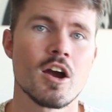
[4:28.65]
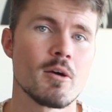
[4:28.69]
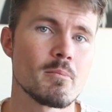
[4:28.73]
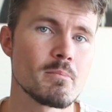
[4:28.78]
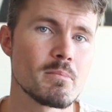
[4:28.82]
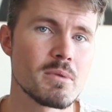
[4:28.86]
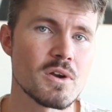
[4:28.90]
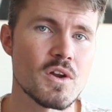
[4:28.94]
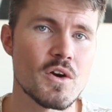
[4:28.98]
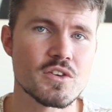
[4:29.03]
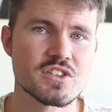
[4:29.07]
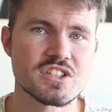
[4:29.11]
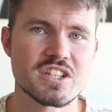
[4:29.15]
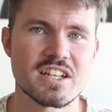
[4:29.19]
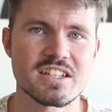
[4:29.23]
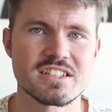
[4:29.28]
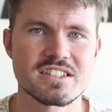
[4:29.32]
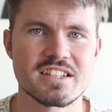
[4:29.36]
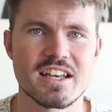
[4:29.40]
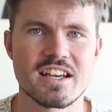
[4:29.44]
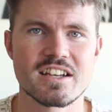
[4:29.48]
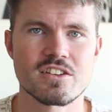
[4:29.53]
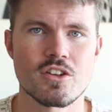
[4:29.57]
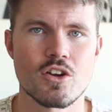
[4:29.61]
Blockchain
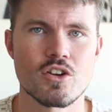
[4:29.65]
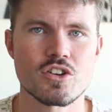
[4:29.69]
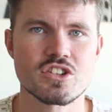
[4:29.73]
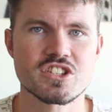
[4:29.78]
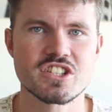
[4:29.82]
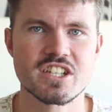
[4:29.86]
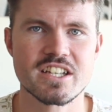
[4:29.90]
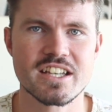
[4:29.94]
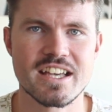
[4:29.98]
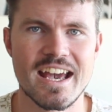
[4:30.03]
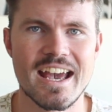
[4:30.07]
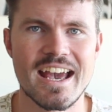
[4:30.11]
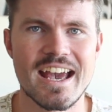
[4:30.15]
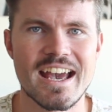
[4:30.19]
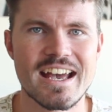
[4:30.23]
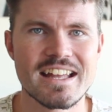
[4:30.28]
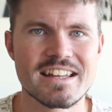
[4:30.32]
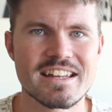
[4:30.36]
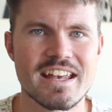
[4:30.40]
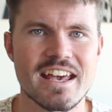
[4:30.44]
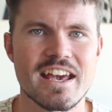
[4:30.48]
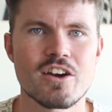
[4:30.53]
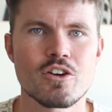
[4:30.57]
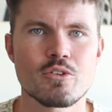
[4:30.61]
technology can
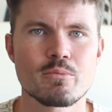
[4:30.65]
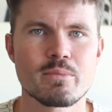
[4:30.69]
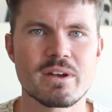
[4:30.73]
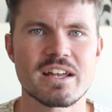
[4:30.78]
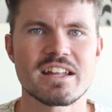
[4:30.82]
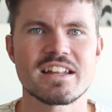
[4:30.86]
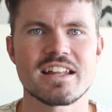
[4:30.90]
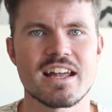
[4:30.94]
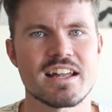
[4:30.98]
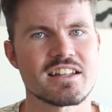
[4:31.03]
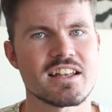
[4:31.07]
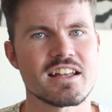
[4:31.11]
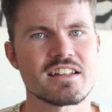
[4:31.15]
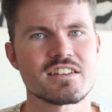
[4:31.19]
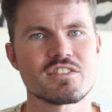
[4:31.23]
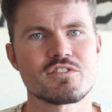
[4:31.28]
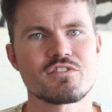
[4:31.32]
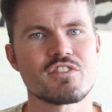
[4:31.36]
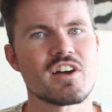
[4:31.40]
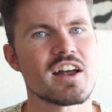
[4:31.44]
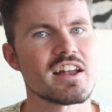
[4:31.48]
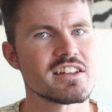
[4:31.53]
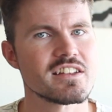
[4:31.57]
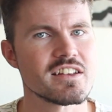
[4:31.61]
help in
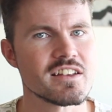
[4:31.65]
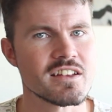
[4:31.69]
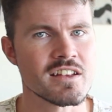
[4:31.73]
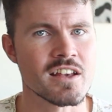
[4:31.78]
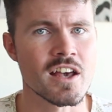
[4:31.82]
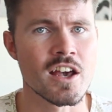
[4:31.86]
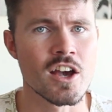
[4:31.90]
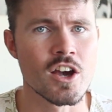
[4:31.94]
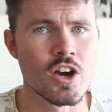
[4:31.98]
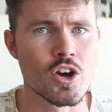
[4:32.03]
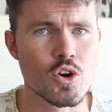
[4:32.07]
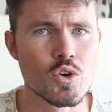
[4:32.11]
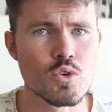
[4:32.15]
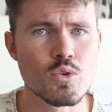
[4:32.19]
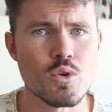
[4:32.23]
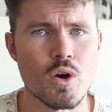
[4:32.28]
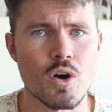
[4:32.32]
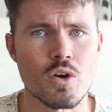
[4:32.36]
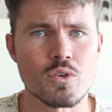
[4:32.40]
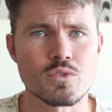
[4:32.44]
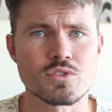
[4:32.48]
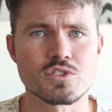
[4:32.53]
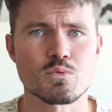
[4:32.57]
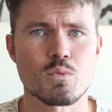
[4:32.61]
identifying who
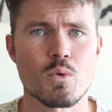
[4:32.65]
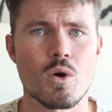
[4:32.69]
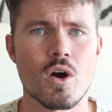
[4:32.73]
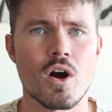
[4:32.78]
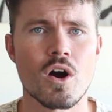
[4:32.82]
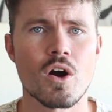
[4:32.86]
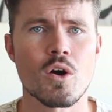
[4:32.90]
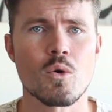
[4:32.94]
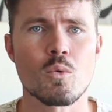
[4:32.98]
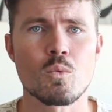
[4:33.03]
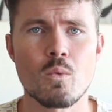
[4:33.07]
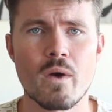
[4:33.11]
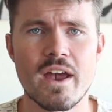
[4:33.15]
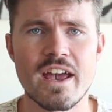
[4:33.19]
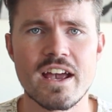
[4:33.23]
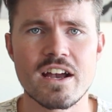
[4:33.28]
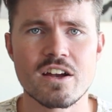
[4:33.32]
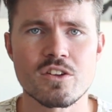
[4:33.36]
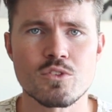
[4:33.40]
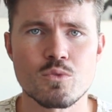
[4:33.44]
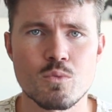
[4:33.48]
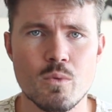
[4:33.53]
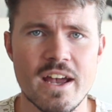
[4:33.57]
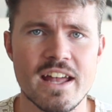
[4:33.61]
owns what,
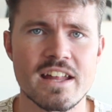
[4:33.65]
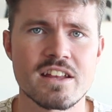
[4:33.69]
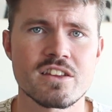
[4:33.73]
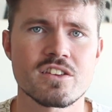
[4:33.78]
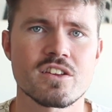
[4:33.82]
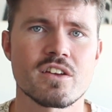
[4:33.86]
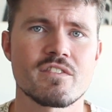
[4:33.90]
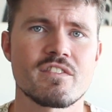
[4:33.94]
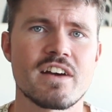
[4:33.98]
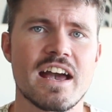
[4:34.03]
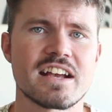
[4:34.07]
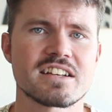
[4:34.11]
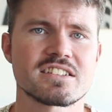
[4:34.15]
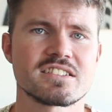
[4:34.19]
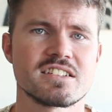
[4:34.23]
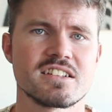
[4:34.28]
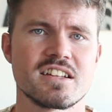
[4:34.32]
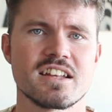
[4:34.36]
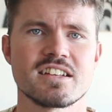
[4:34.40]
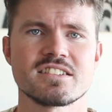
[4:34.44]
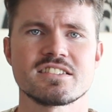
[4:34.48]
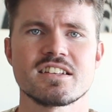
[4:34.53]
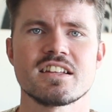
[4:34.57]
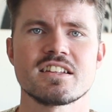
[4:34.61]
where and when the
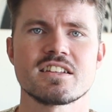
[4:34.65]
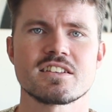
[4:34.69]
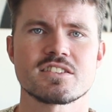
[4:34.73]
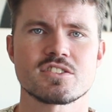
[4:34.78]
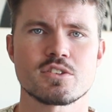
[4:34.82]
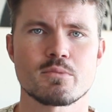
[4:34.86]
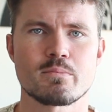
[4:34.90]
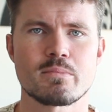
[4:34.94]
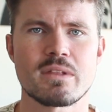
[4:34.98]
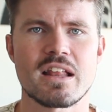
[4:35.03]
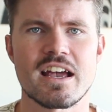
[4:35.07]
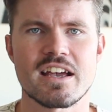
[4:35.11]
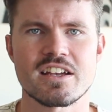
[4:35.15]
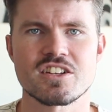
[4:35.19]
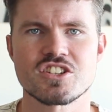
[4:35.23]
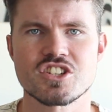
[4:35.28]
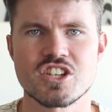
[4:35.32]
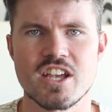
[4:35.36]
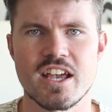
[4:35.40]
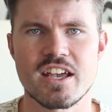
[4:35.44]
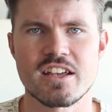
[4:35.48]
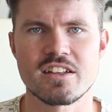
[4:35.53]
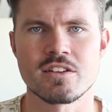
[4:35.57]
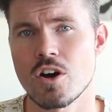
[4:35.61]
vaccine is in the supply
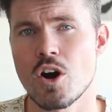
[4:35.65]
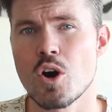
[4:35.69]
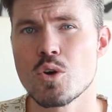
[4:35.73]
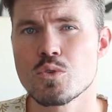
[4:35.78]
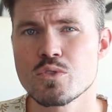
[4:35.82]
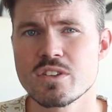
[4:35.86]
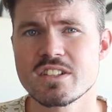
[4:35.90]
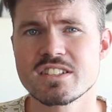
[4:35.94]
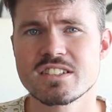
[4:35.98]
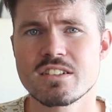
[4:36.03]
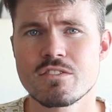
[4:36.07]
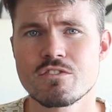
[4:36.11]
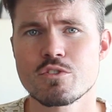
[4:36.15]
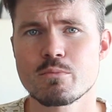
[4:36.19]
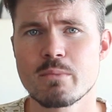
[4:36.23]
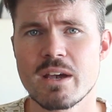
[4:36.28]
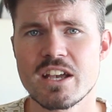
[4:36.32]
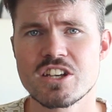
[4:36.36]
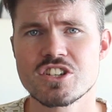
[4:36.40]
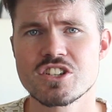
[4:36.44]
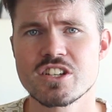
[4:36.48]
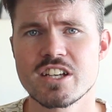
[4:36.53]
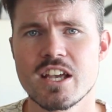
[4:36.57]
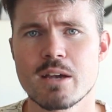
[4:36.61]
chain. All this
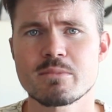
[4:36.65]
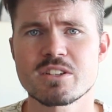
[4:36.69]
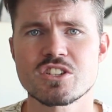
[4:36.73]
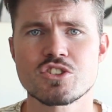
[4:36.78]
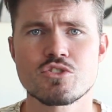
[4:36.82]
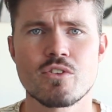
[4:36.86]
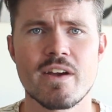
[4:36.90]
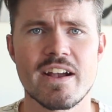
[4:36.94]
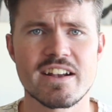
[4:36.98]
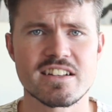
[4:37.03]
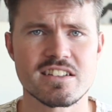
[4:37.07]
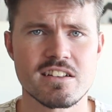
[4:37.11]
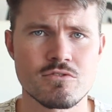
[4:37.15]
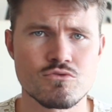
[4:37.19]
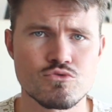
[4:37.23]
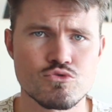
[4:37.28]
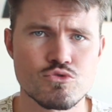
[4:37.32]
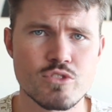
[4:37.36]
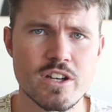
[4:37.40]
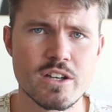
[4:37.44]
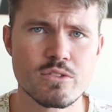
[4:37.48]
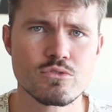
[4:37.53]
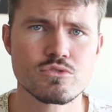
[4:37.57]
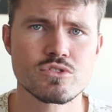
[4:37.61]
information can be tracked in
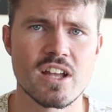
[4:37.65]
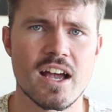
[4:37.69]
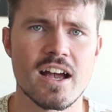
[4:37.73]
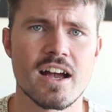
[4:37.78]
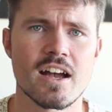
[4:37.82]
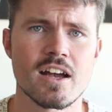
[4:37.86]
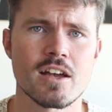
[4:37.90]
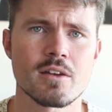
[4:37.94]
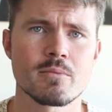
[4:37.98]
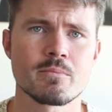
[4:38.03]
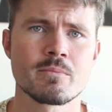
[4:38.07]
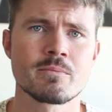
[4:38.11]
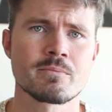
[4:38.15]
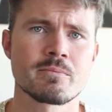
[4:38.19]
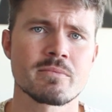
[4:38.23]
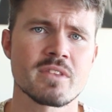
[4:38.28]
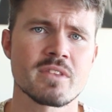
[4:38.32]
real time.